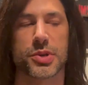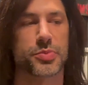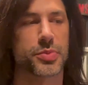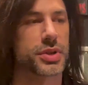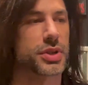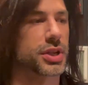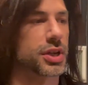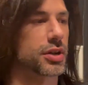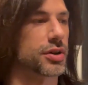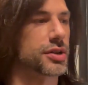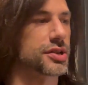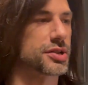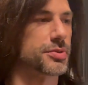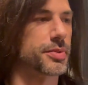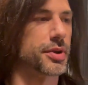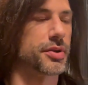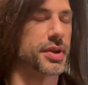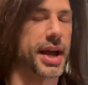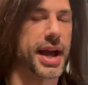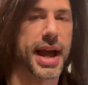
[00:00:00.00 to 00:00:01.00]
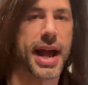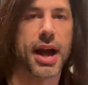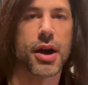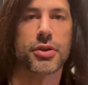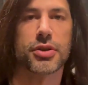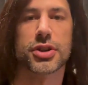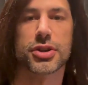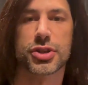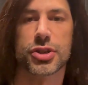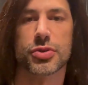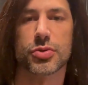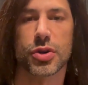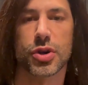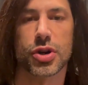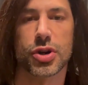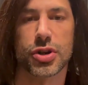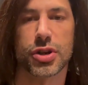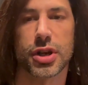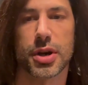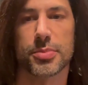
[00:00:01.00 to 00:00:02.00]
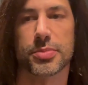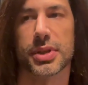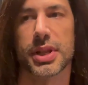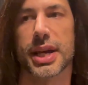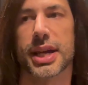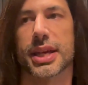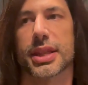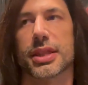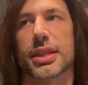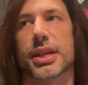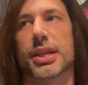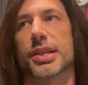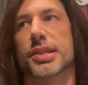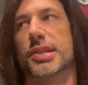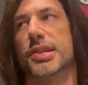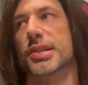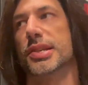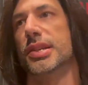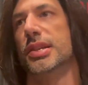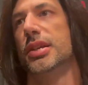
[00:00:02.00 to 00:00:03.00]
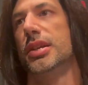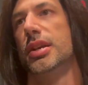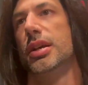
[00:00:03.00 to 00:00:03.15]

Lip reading: been curious about how to do a hookup like this.